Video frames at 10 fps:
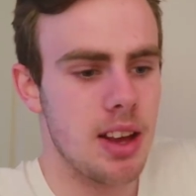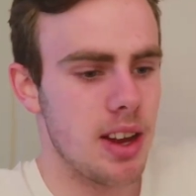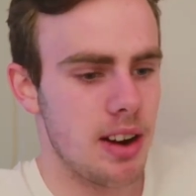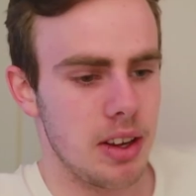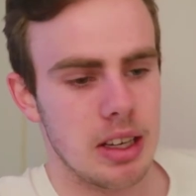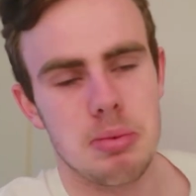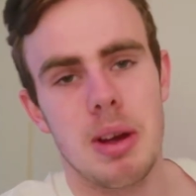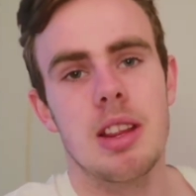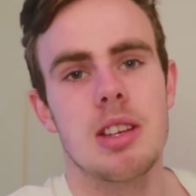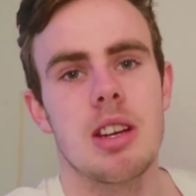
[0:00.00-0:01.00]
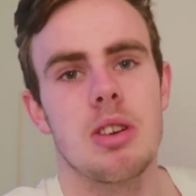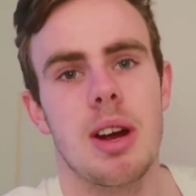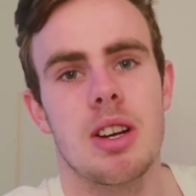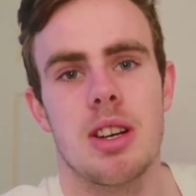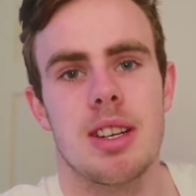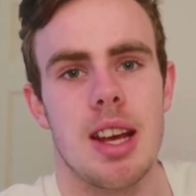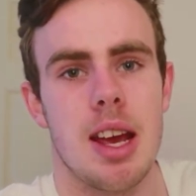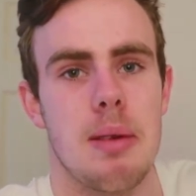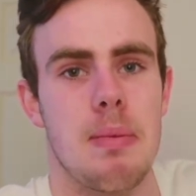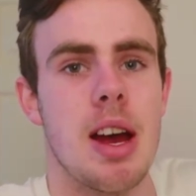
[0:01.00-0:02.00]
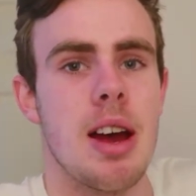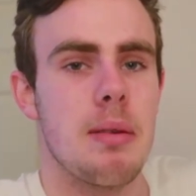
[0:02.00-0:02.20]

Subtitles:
and then I'll explain the situation to him.